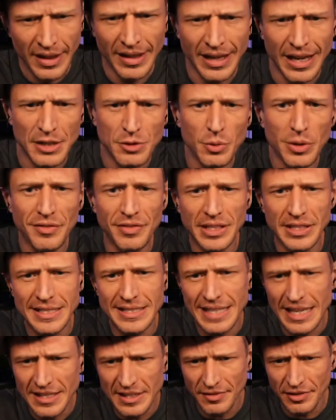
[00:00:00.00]
As we've
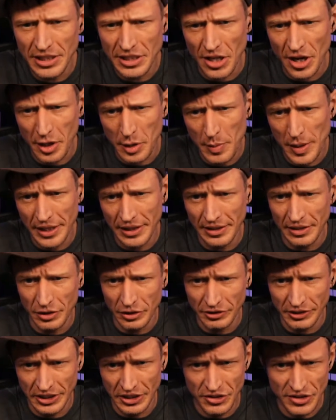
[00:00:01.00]
extensively documented in
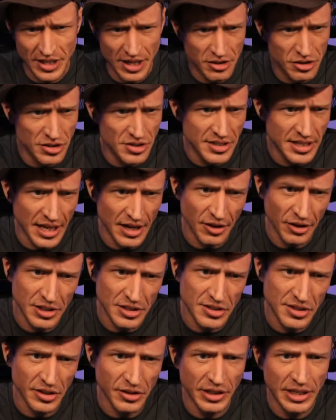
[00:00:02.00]
earlier sections,
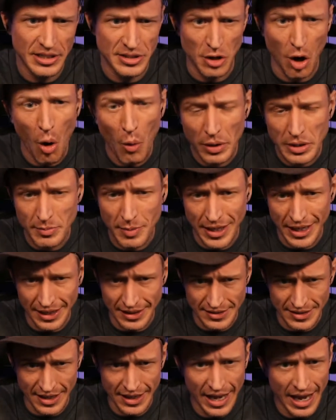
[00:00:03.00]
anarchist theory has always been
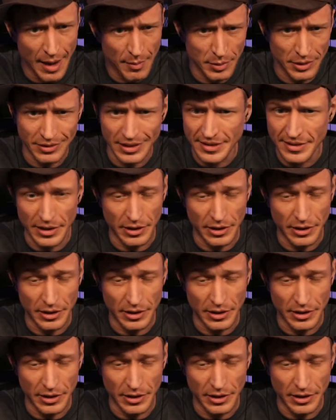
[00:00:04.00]
anti-capitalist.